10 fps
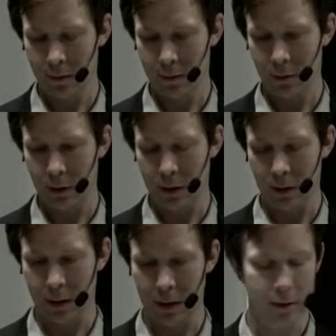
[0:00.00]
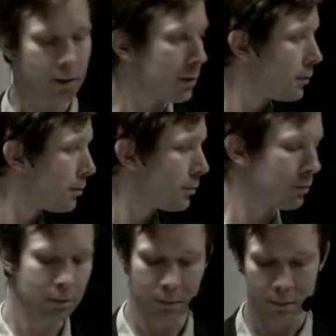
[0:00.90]
treated as
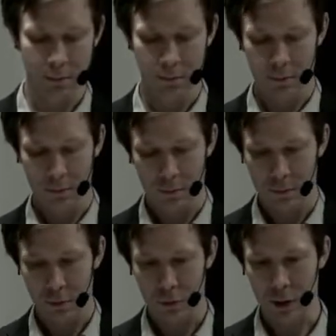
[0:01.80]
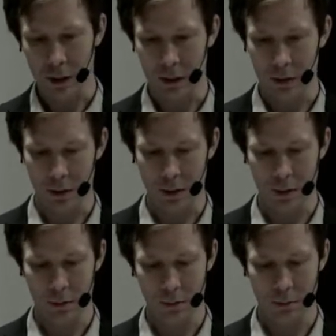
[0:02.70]
trying
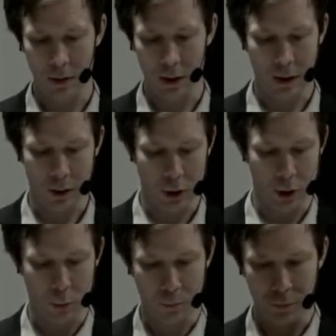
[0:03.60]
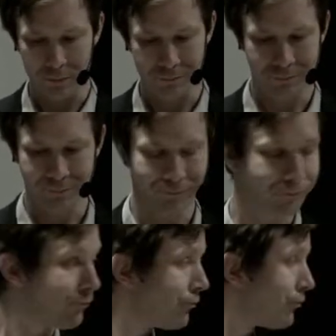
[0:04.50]
to make a coup.
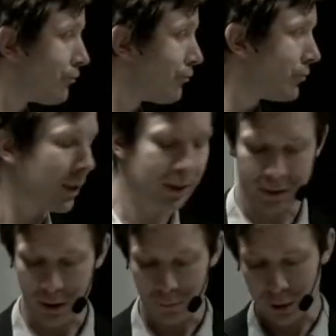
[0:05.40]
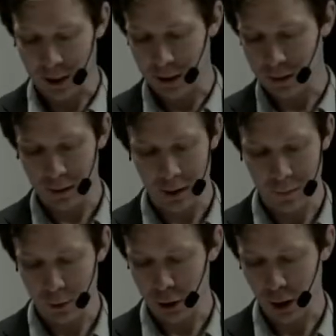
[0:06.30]
Let's see if we get
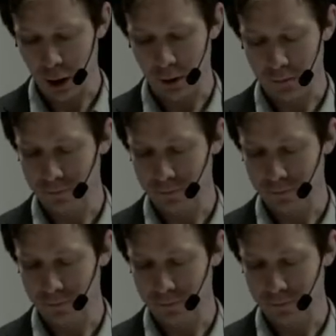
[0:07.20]
image going.